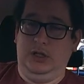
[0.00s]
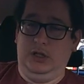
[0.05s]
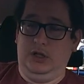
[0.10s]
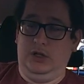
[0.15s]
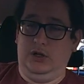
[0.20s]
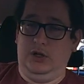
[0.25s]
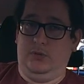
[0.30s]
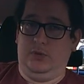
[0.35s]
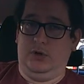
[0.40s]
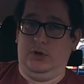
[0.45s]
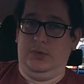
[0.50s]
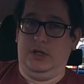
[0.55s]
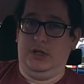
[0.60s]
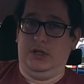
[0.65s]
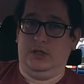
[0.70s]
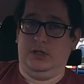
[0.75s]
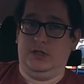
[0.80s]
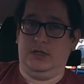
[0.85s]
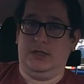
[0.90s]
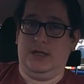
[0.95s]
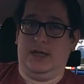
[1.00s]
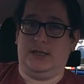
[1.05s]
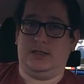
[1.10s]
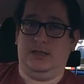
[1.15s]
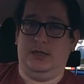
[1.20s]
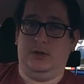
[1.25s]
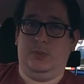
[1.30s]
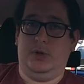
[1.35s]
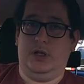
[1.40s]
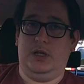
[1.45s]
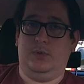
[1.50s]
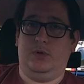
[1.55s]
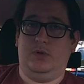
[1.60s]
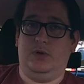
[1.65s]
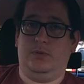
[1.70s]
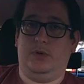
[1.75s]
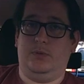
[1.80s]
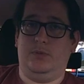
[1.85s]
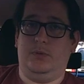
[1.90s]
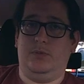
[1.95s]
You don't want to be dazzling people.
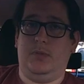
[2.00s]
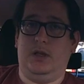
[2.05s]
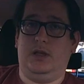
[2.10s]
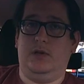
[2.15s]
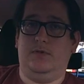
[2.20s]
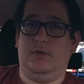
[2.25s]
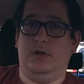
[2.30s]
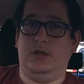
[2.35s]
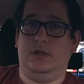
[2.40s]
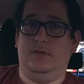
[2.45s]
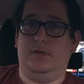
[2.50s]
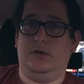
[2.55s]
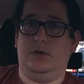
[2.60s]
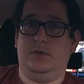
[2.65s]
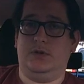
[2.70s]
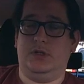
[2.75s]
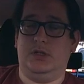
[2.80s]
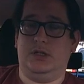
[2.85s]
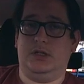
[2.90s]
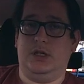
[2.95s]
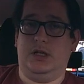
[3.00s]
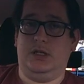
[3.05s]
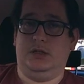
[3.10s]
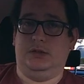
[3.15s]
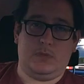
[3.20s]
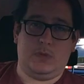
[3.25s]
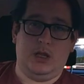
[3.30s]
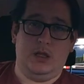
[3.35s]
It can make it very difficult to see.